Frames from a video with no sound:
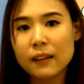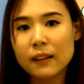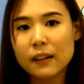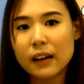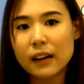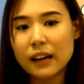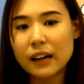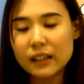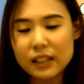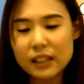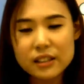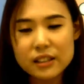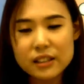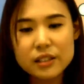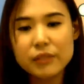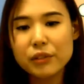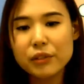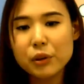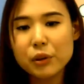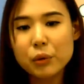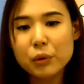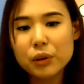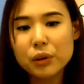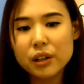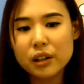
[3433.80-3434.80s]
an
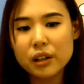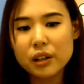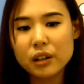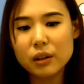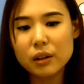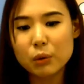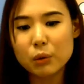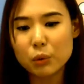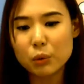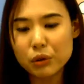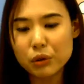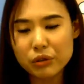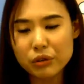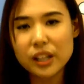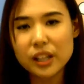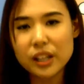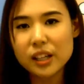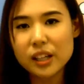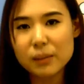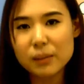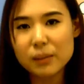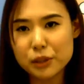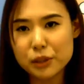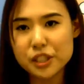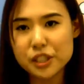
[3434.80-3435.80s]
interviewer would really
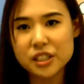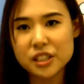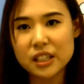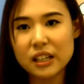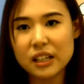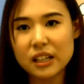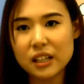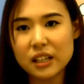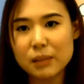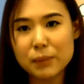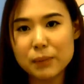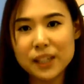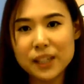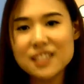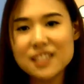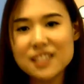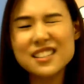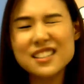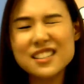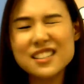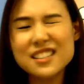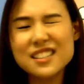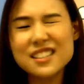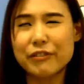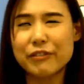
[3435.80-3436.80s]
appreciate it because they
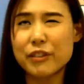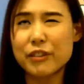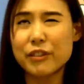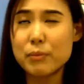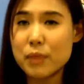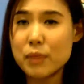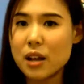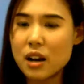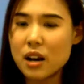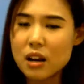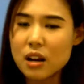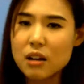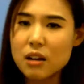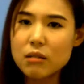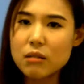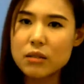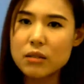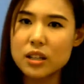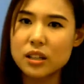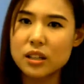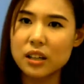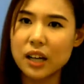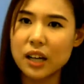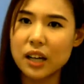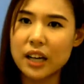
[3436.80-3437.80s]
are familiar with the
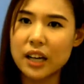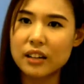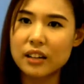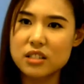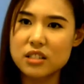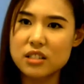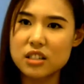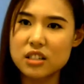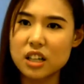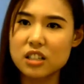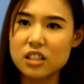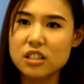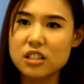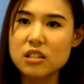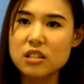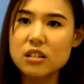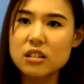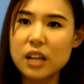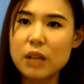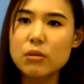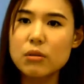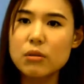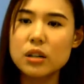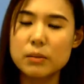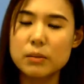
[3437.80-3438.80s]
kind of structure. They
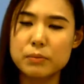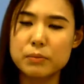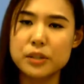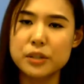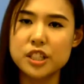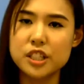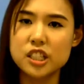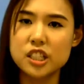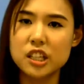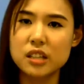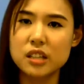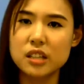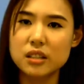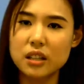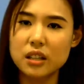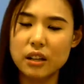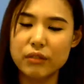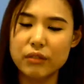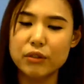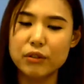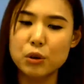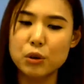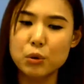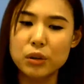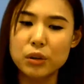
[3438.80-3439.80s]
would appreciate it if
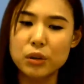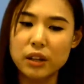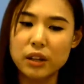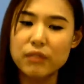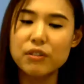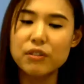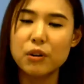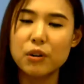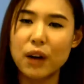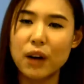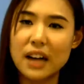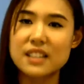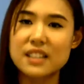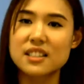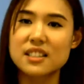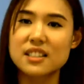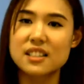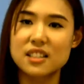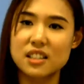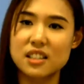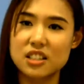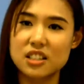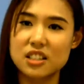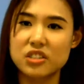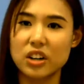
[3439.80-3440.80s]
you give your answers
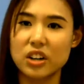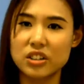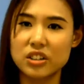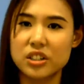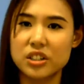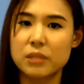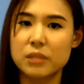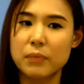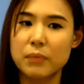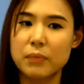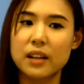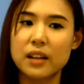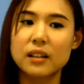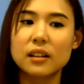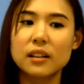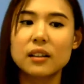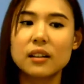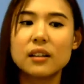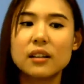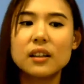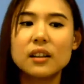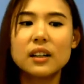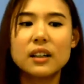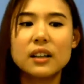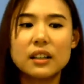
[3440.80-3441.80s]
in a structured manner.
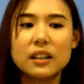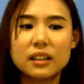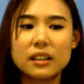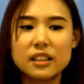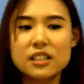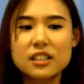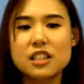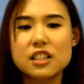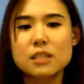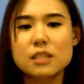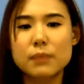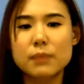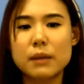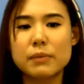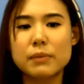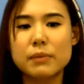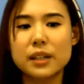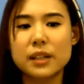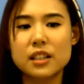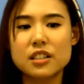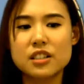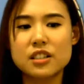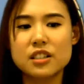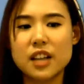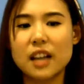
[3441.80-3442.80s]
This is my
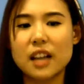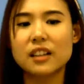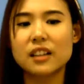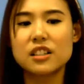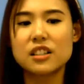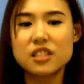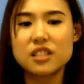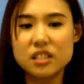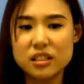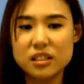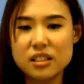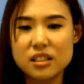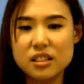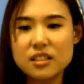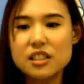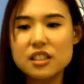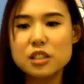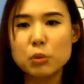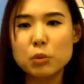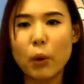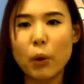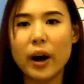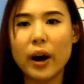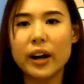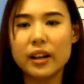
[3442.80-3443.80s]
biggest challenge. This is
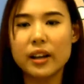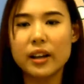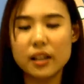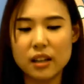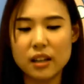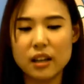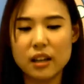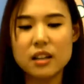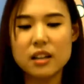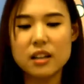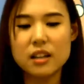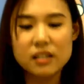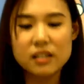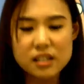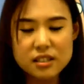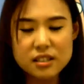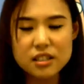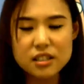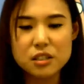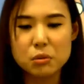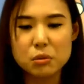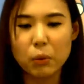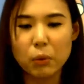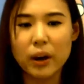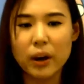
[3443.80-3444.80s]
why
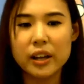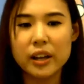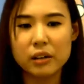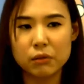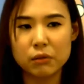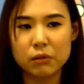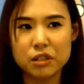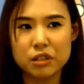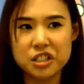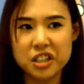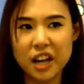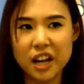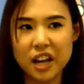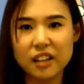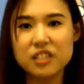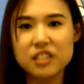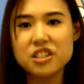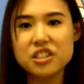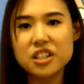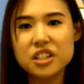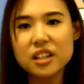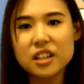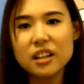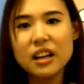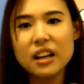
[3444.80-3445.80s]
it was
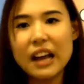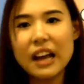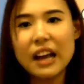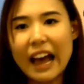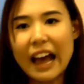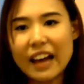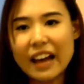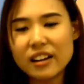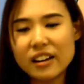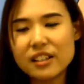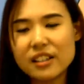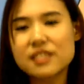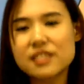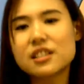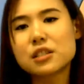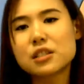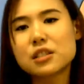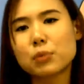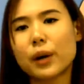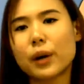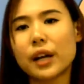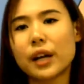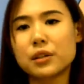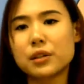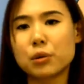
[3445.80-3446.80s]
challenging, and this is what
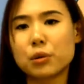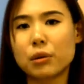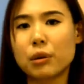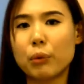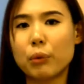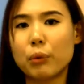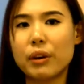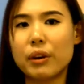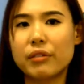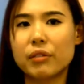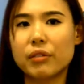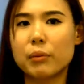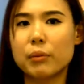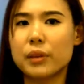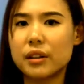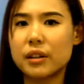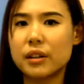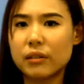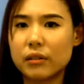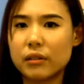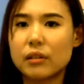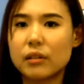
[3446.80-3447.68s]
I took away from it.